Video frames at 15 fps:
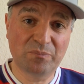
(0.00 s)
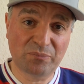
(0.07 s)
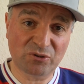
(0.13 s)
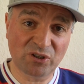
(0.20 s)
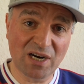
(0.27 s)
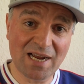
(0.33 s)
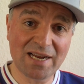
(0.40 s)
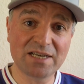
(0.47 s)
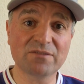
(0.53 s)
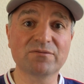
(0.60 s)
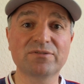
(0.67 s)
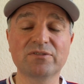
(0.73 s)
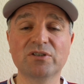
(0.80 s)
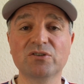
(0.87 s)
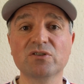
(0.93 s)
pride,
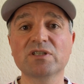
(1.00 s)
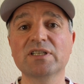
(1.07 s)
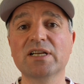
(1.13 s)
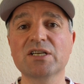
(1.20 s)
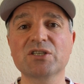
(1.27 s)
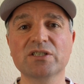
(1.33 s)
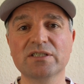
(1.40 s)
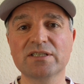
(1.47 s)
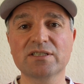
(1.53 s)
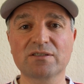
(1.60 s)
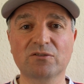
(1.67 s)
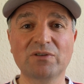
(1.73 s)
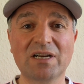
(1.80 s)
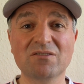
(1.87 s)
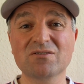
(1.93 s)
and for another nation, it's
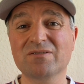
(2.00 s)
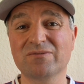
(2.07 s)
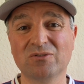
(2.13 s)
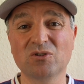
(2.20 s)
grounds